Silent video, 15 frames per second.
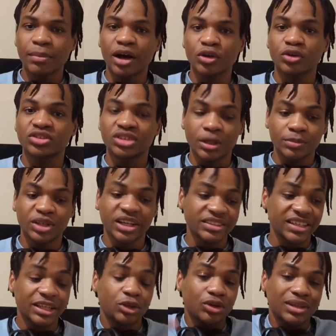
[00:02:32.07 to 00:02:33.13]
about your subjects
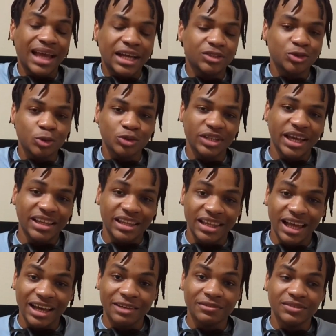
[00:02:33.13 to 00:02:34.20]
in your natural daily
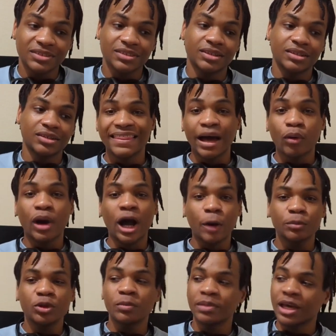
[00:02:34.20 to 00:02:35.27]
lives, and that will
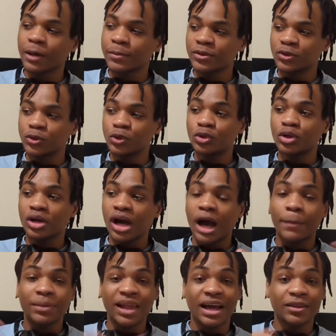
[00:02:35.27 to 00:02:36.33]
help you be able to
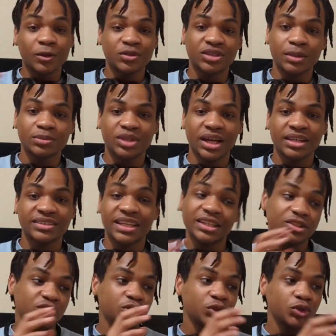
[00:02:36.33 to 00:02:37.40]
apply those subjects
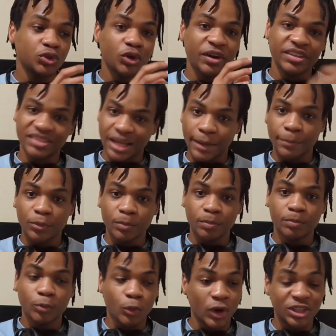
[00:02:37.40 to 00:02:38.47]
into your exam
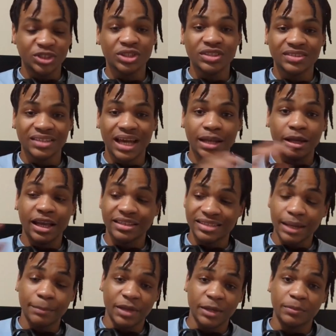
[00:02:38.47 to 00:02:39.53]
questions and
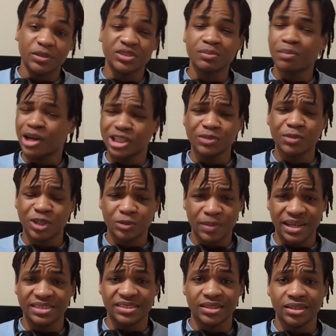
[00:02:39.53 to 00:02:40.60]
exam papers much
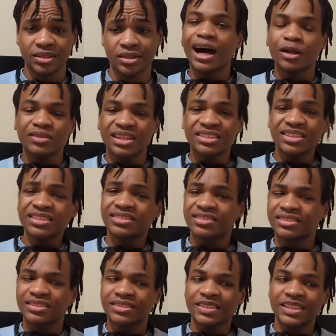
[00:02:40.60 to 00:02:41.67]
better. Now, this
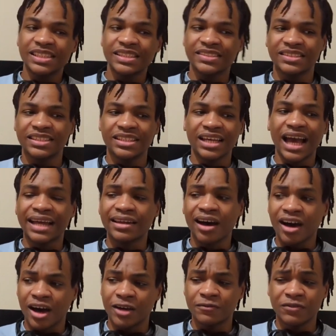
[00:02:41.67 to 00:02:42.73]
is easy and
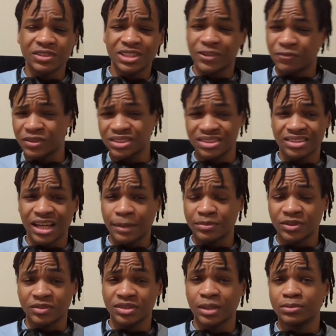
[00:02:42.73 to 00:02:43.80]
hard for different
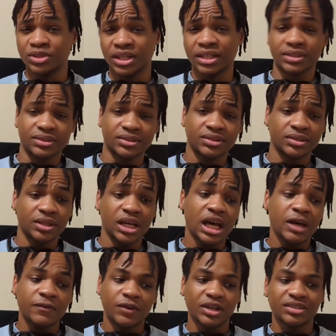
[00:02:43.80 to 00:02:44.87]
types of subjects.
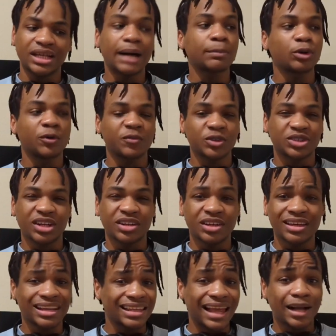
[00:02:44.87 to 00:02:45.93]
For example, if you're
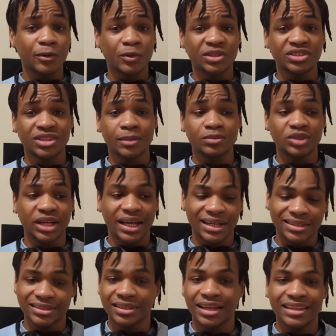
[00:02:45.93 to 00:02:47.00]
studying a language
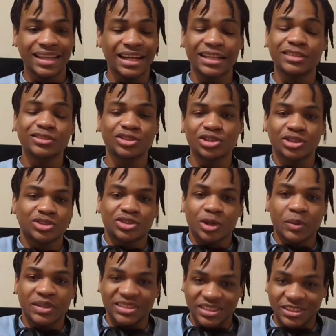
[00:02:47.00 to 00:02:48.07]
subject, then it's just
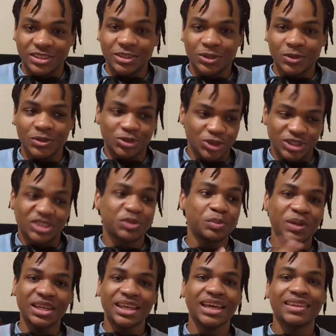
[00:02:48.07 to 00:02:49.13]
so easy to do. Just
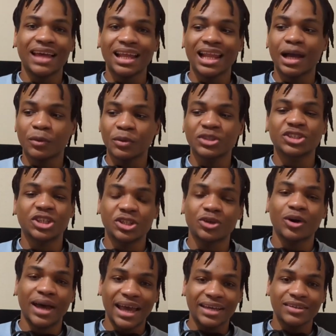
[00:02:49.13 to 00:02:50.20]
speak in that language in
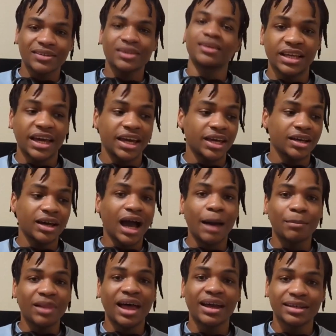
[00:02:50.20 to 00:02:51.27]
your head. Say,
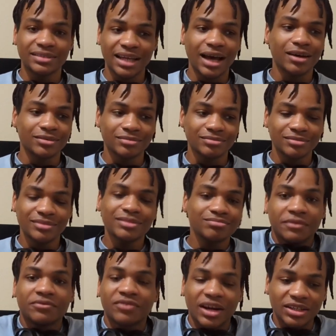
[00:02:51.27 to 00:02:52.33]
I'm lying down
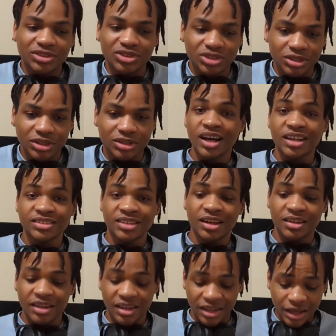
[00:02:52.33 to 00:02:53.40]
in French. Start
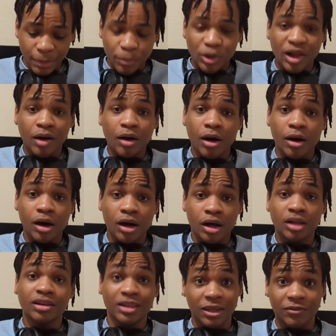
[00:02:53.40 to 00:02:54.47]
studying, pull out
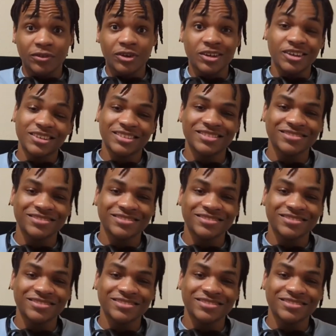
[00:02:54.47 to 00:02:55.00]
a livre.